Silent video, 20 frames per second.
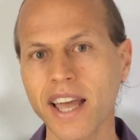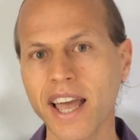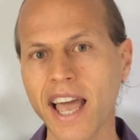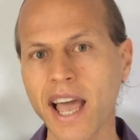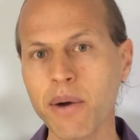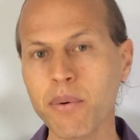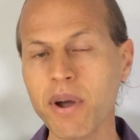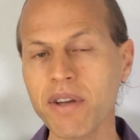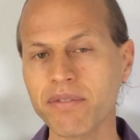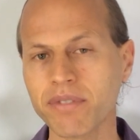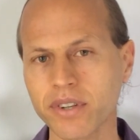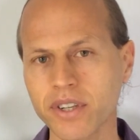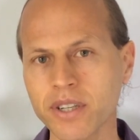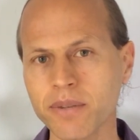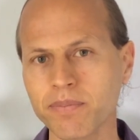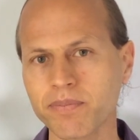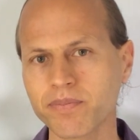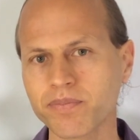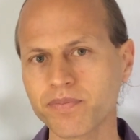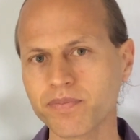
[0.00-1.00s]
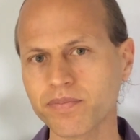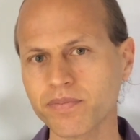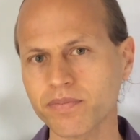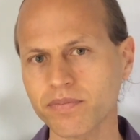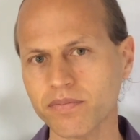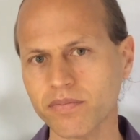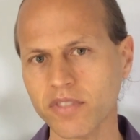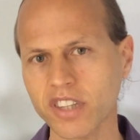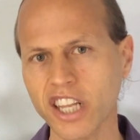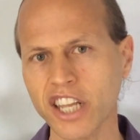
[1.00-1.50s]
However,
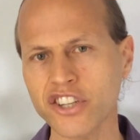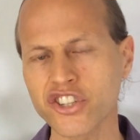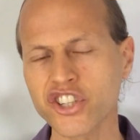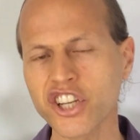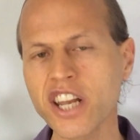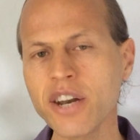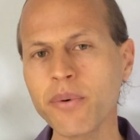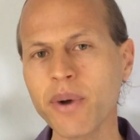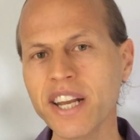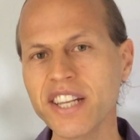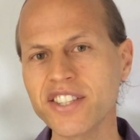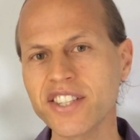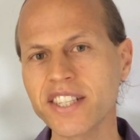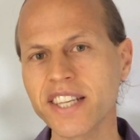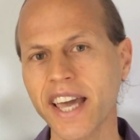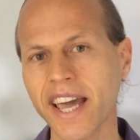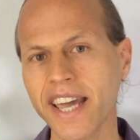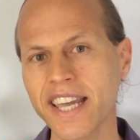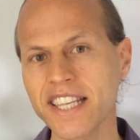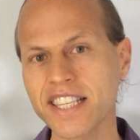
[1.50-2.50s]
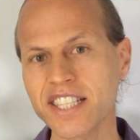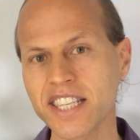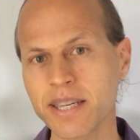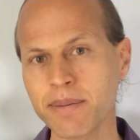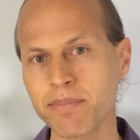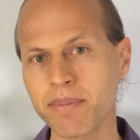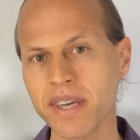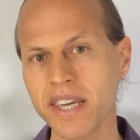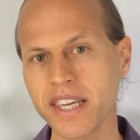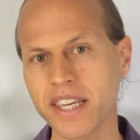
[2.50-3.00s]
generating
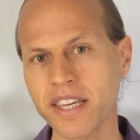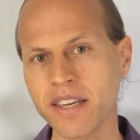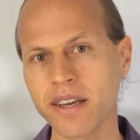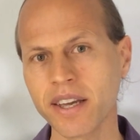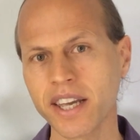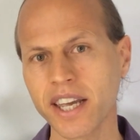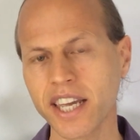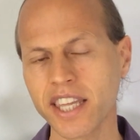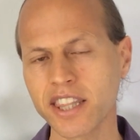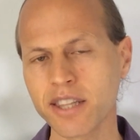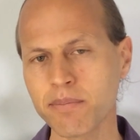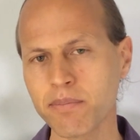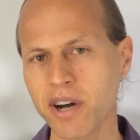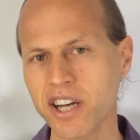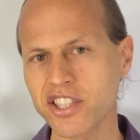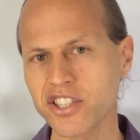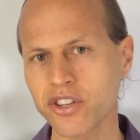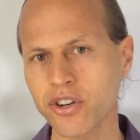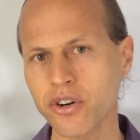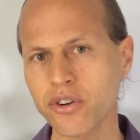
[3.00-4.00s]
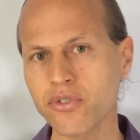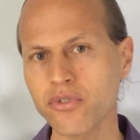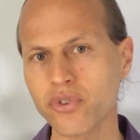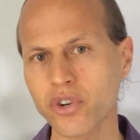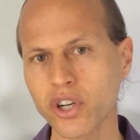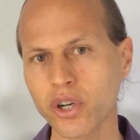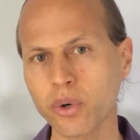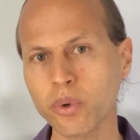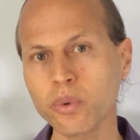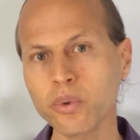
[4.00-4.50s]
ATP in the
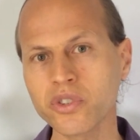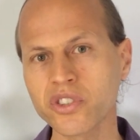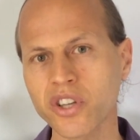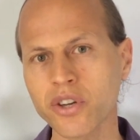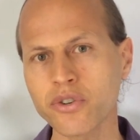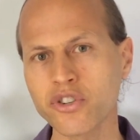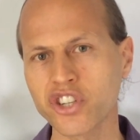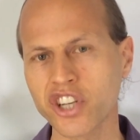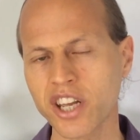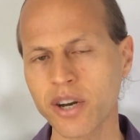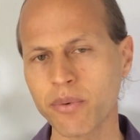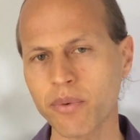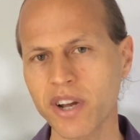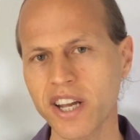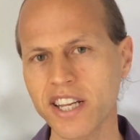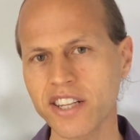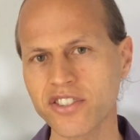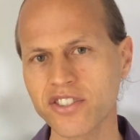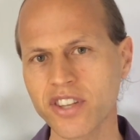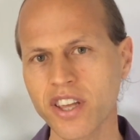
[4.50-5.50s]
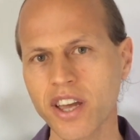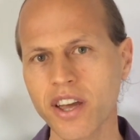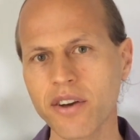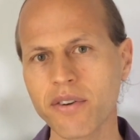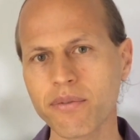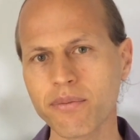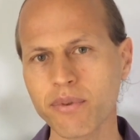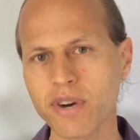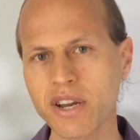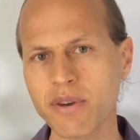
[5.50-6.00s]
mitochondria also generates
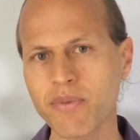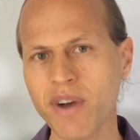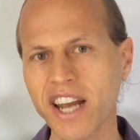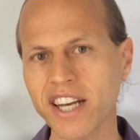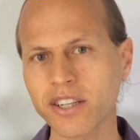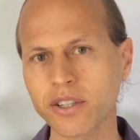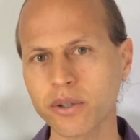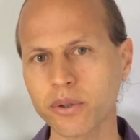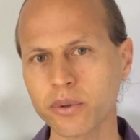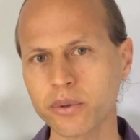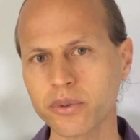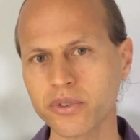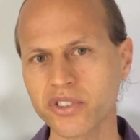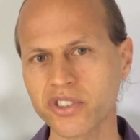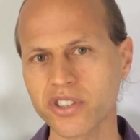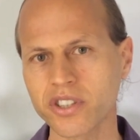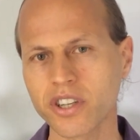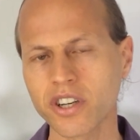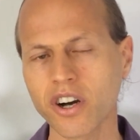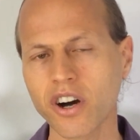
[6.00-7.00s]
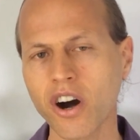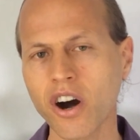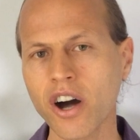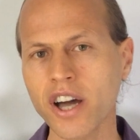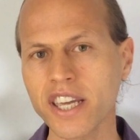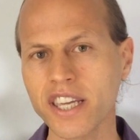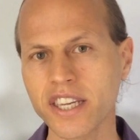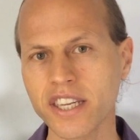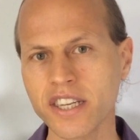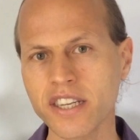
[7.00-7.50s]
free radicals,
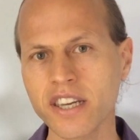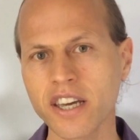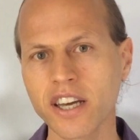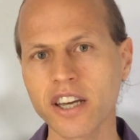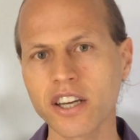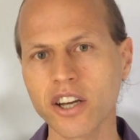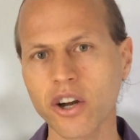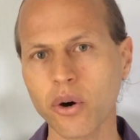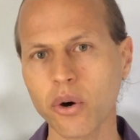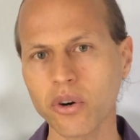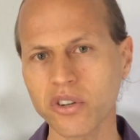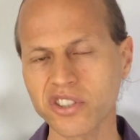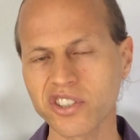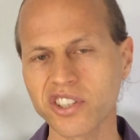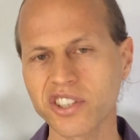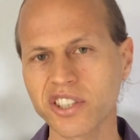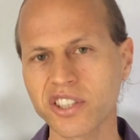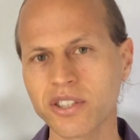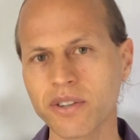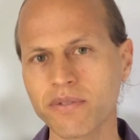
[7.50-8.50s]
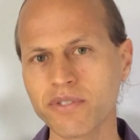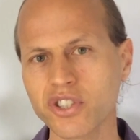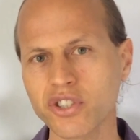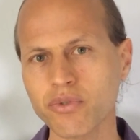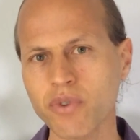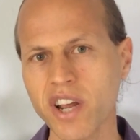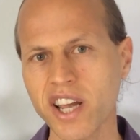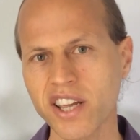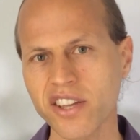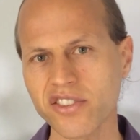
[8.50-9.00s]
i.e. oxidative
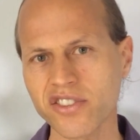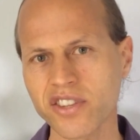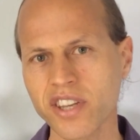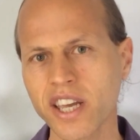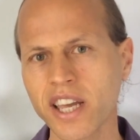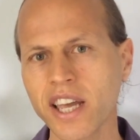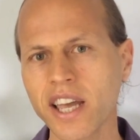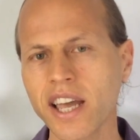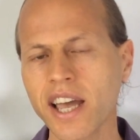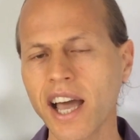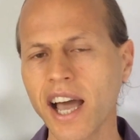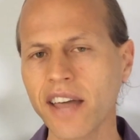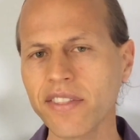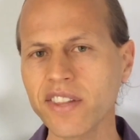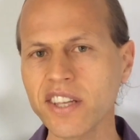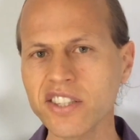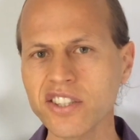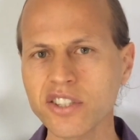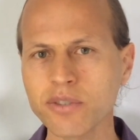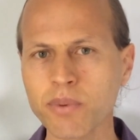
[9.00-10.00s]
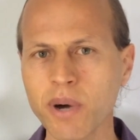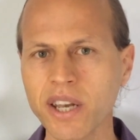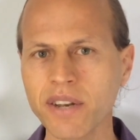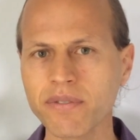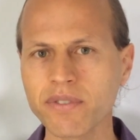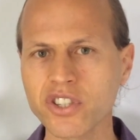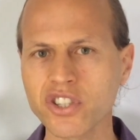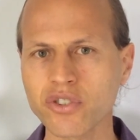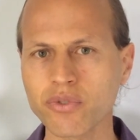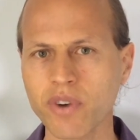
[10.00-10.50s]
stress. And this is one of
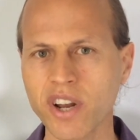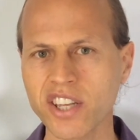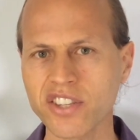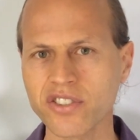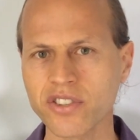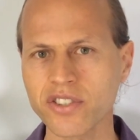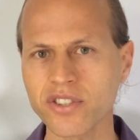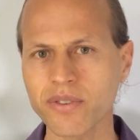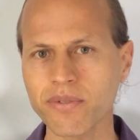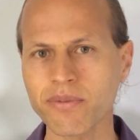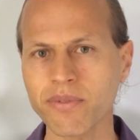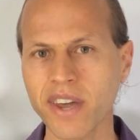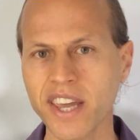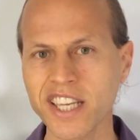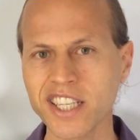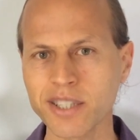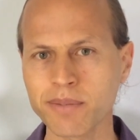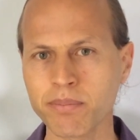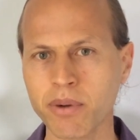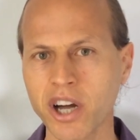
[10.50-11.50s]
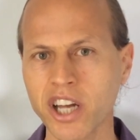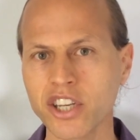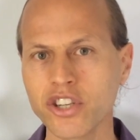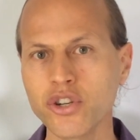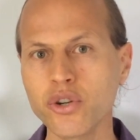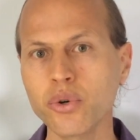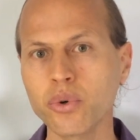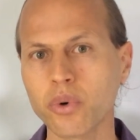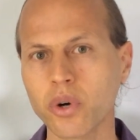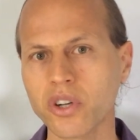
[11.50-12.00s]
the stressors faced by
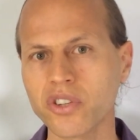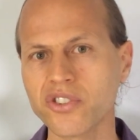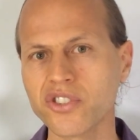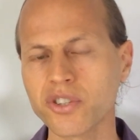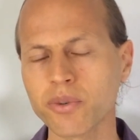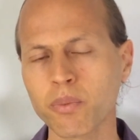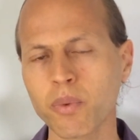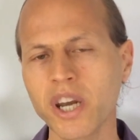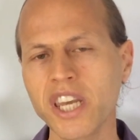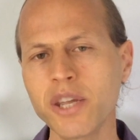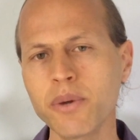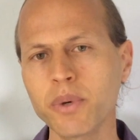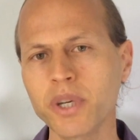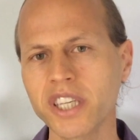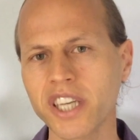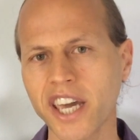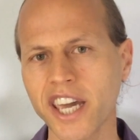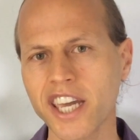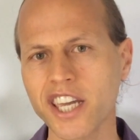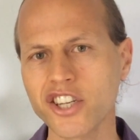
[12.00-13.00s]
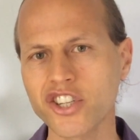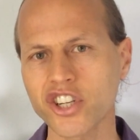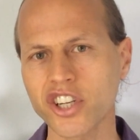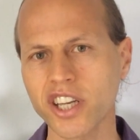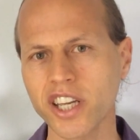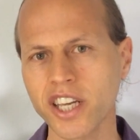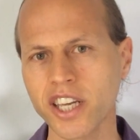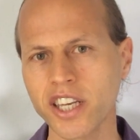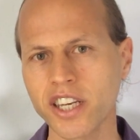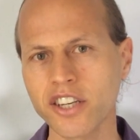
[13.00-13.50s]
neurons when you engage
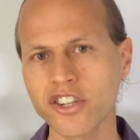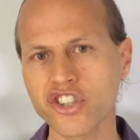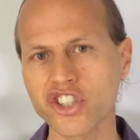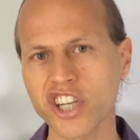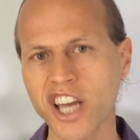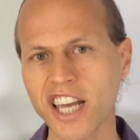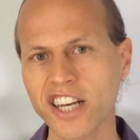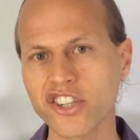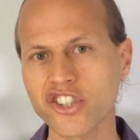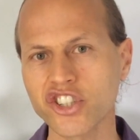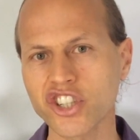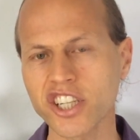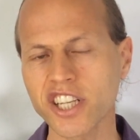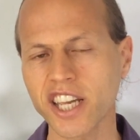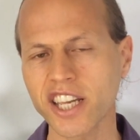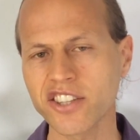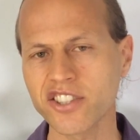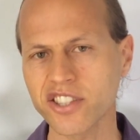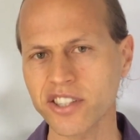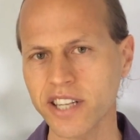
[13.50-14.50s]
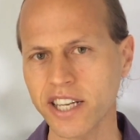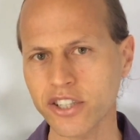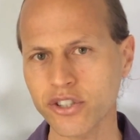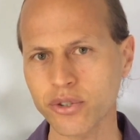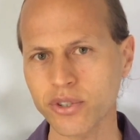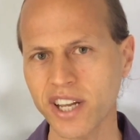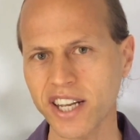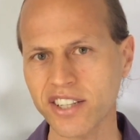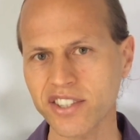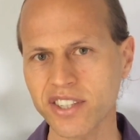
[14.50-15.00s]
in challenging
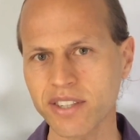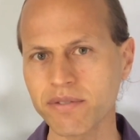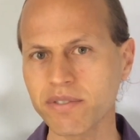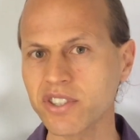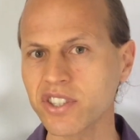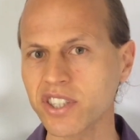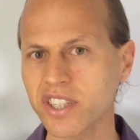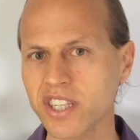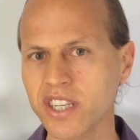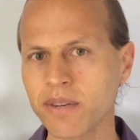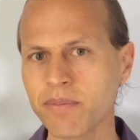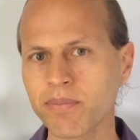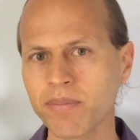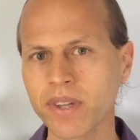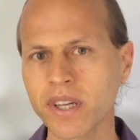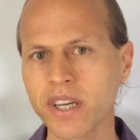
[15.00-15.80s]
intellectual activity.